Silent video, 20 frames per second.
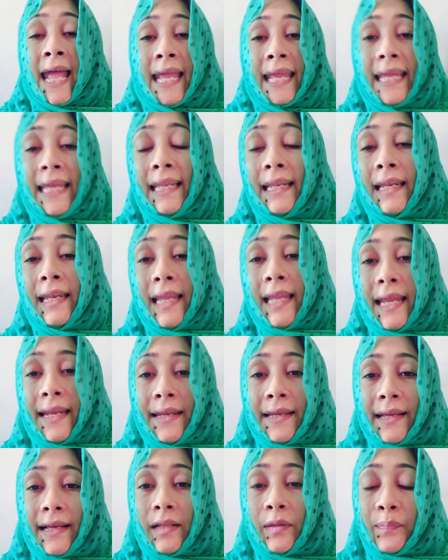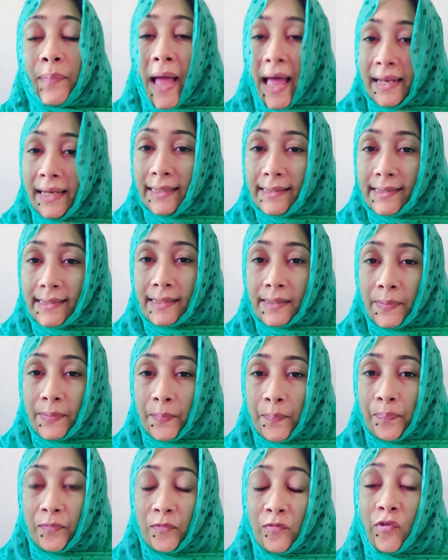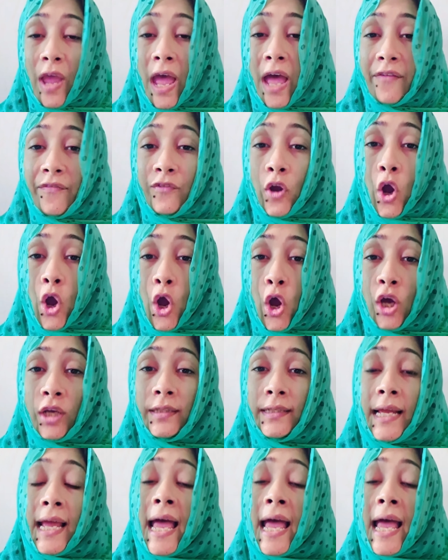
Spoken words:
In lyrical ballads, we have got